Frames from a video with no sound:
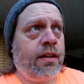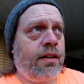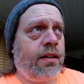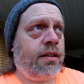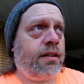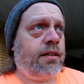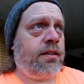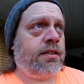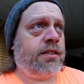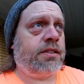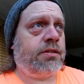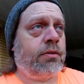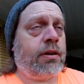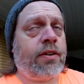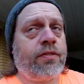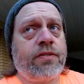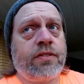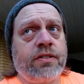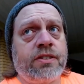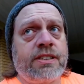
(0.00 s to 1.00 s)
So
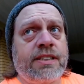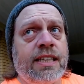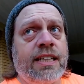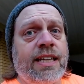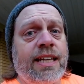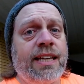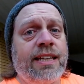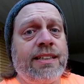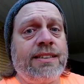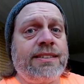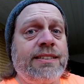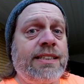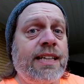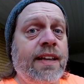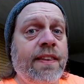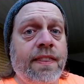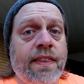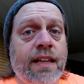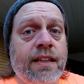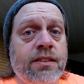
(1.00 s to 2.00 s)
after sinking
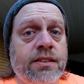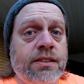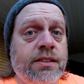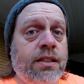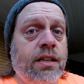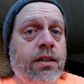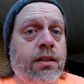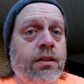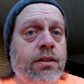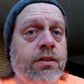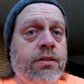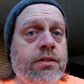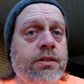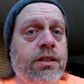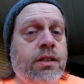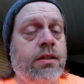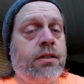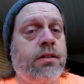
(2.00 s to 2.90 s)
$10,000